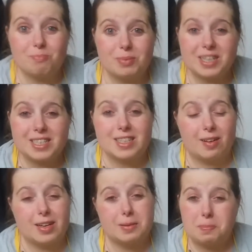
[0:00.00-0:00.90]
Please
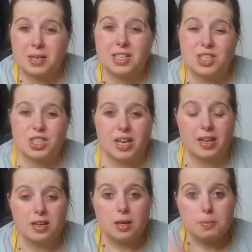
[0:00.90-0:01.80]
like, please
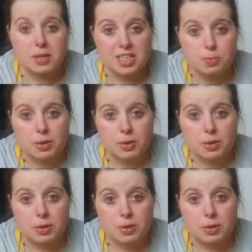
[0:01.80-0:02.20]
share, please